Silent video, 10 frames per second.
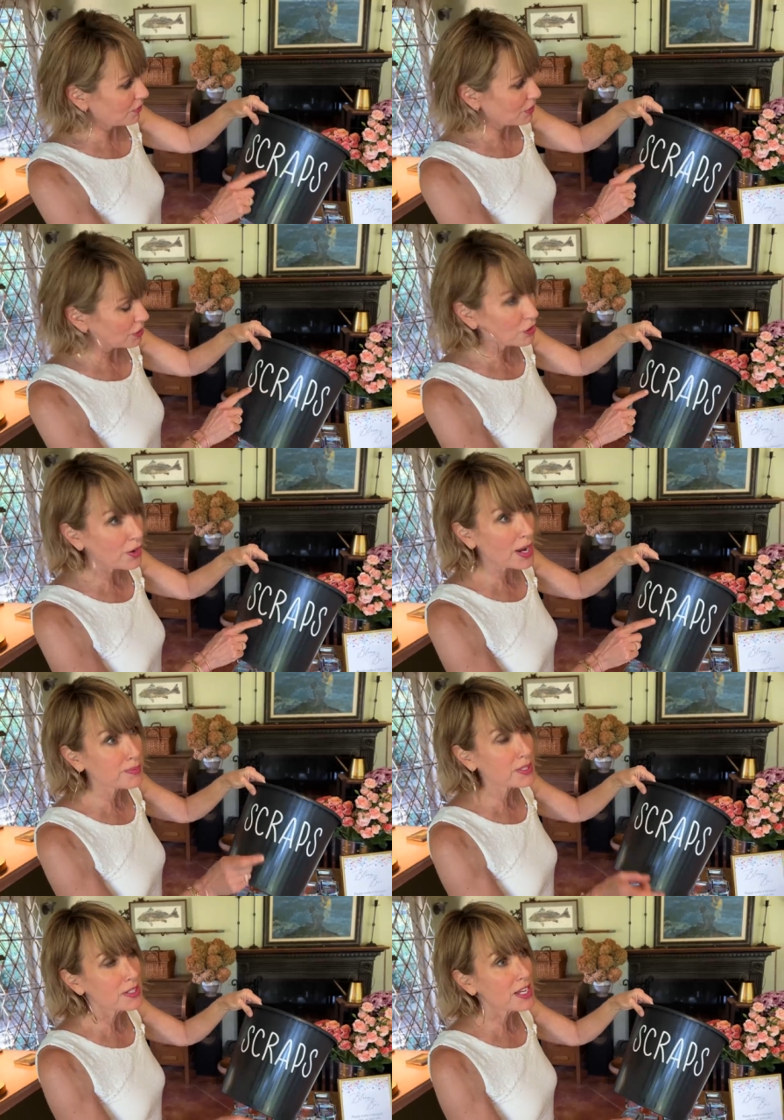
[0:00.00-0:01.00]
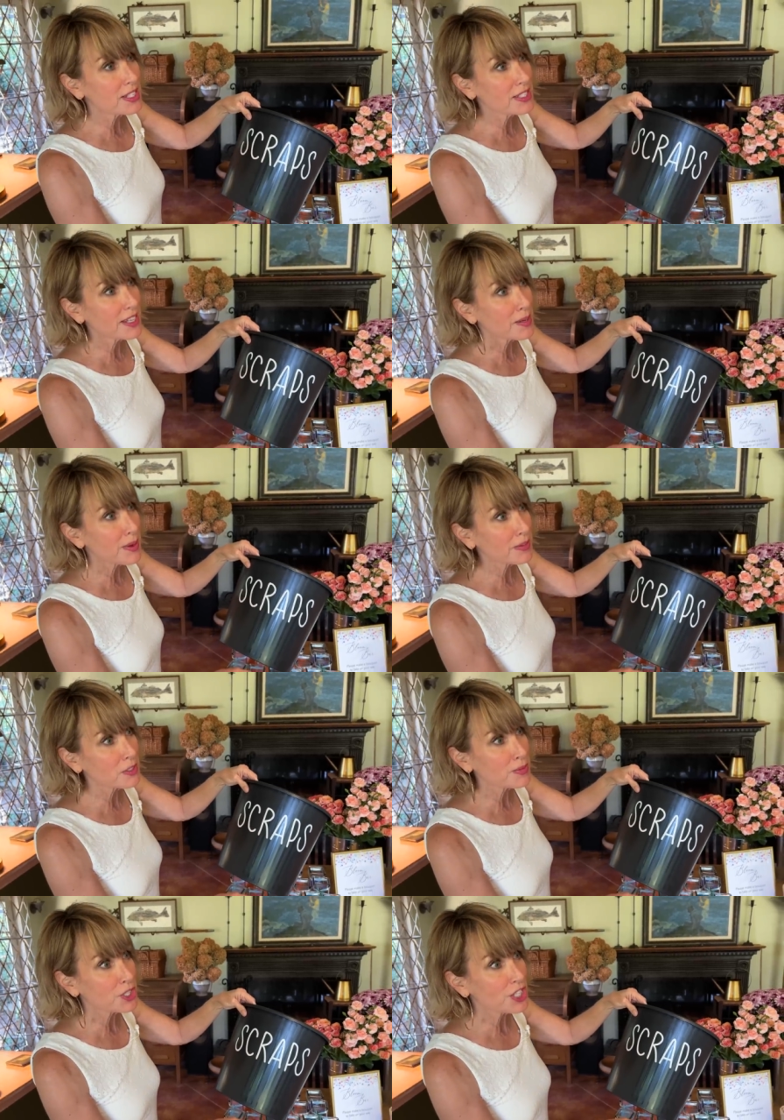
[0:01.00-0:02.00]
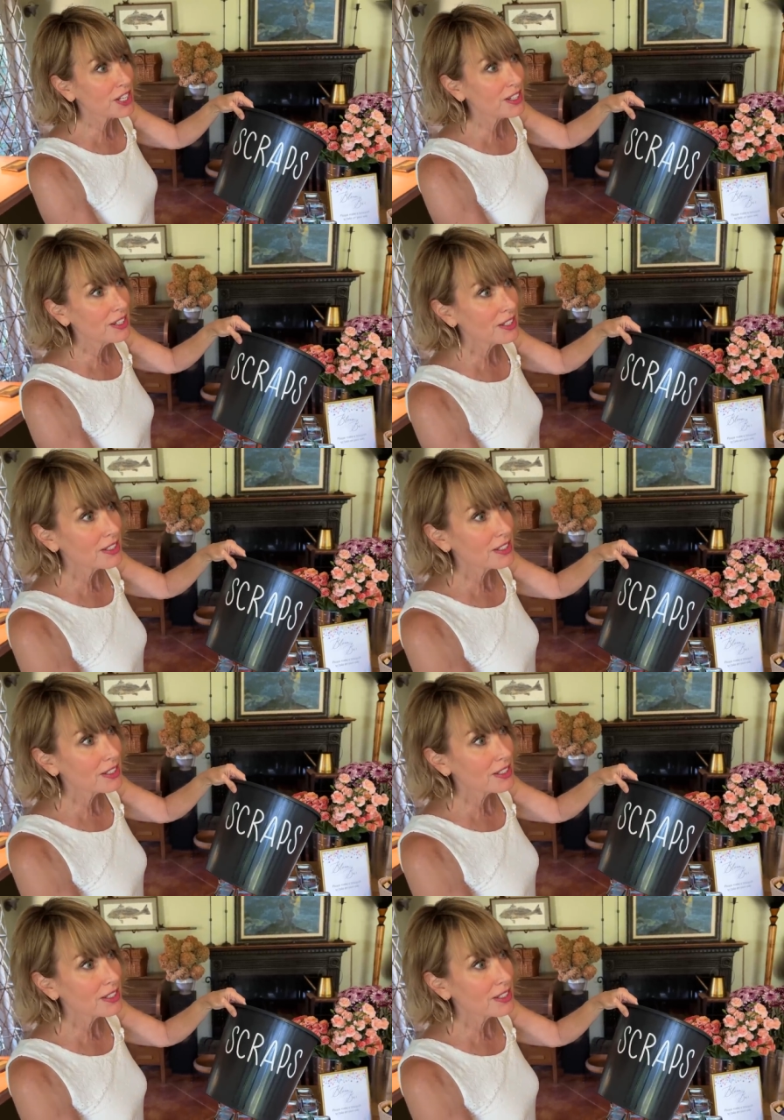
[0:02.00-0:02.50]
for the scraps, and tell us again about this machine.